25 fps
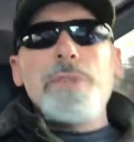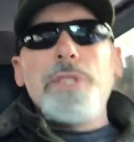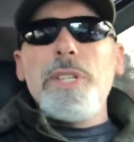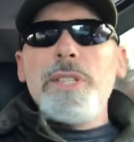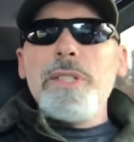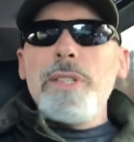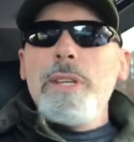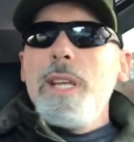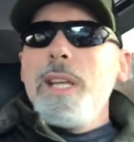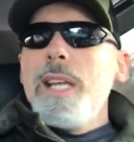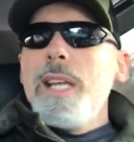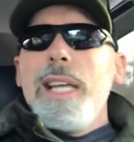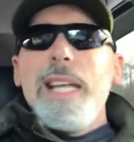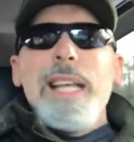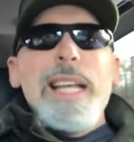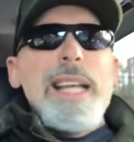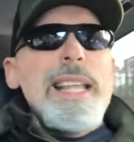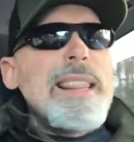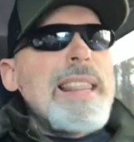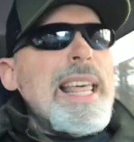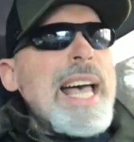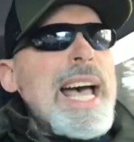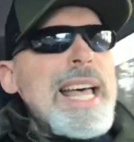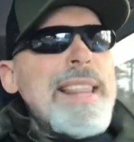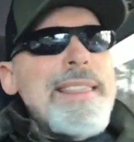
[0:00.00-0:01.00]
Just
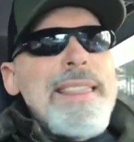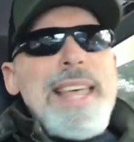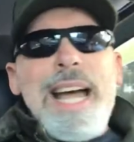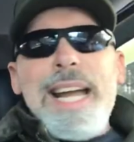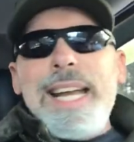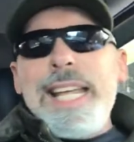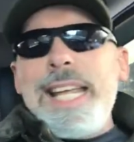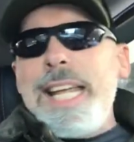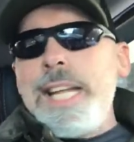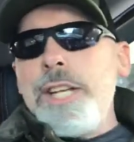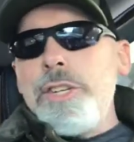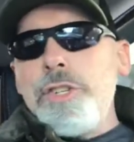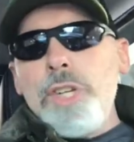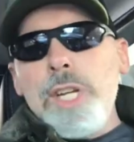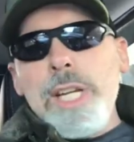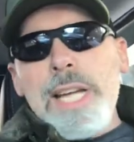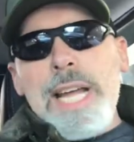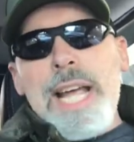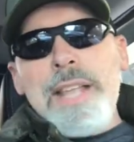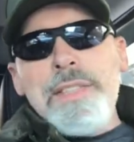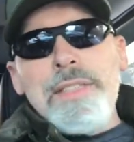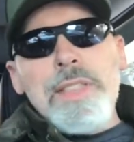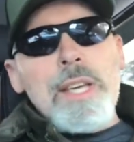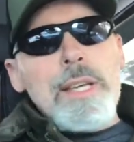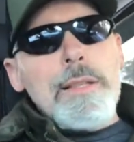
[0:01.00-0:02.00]
that hinging
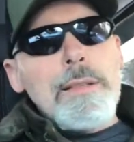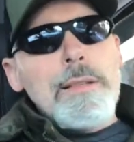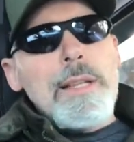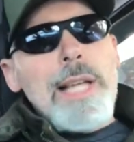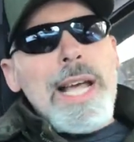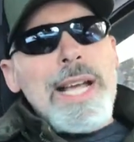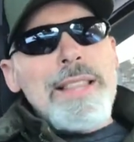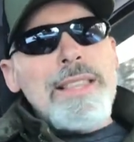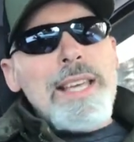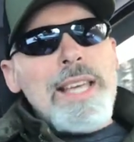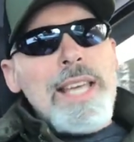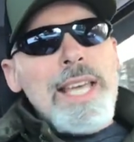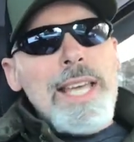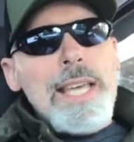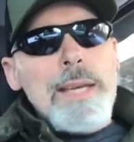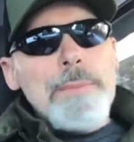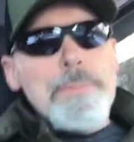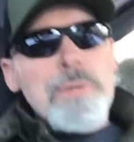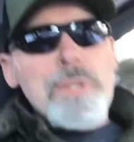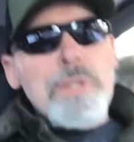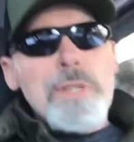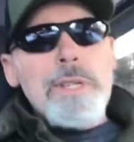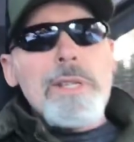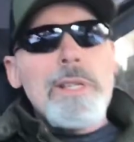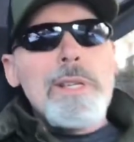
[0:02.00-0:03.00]
at the
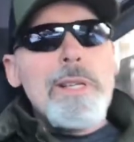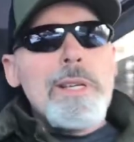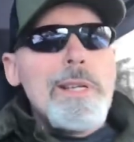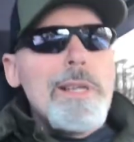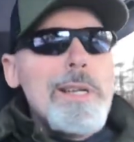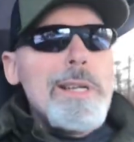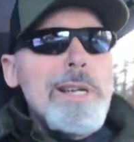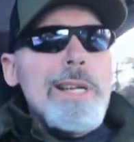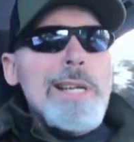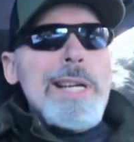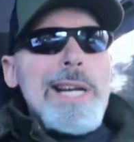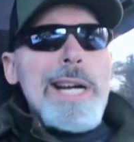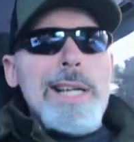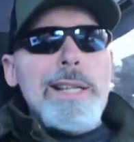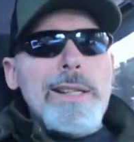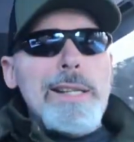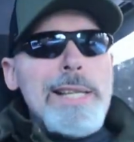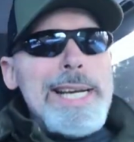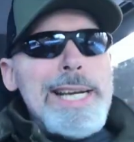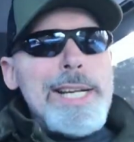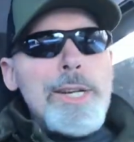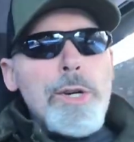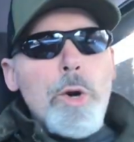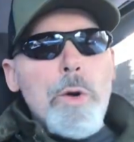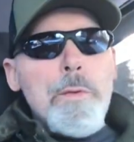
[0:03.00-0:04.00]
hips, kind of
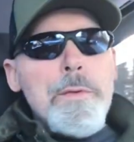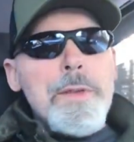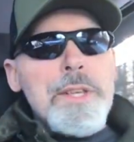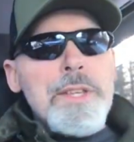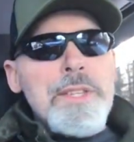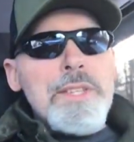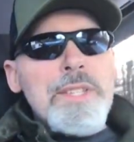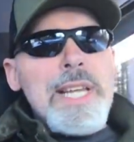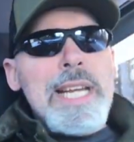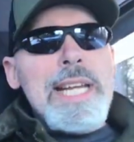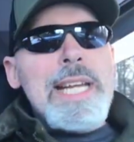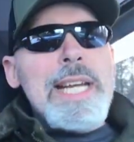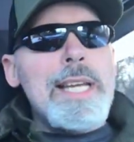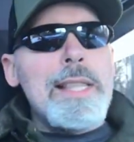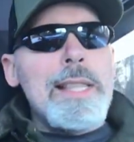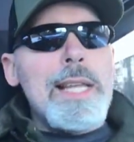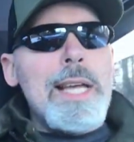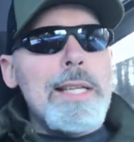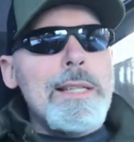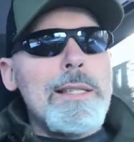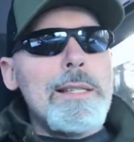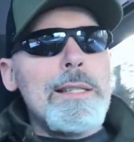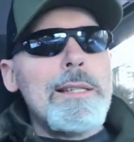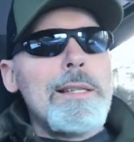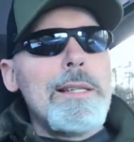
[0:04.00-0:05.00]
leaning over the sink and
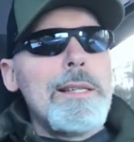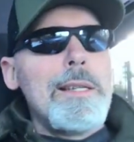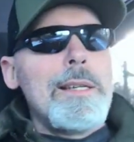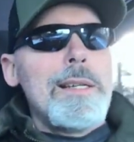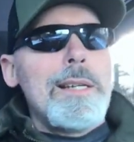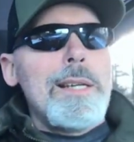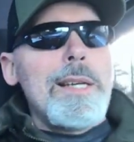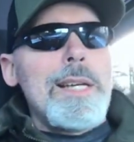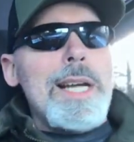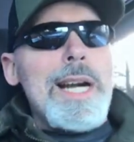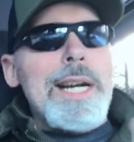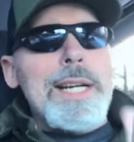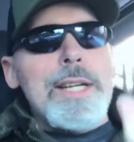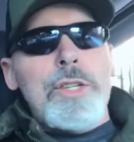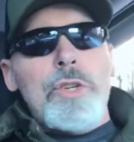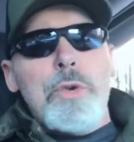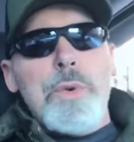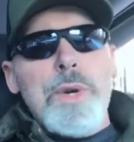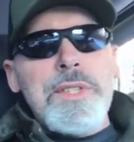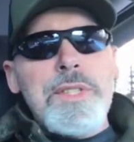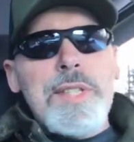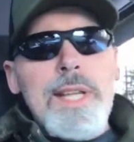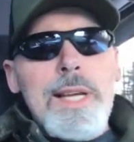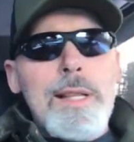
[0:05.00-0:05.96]
then kind of twisting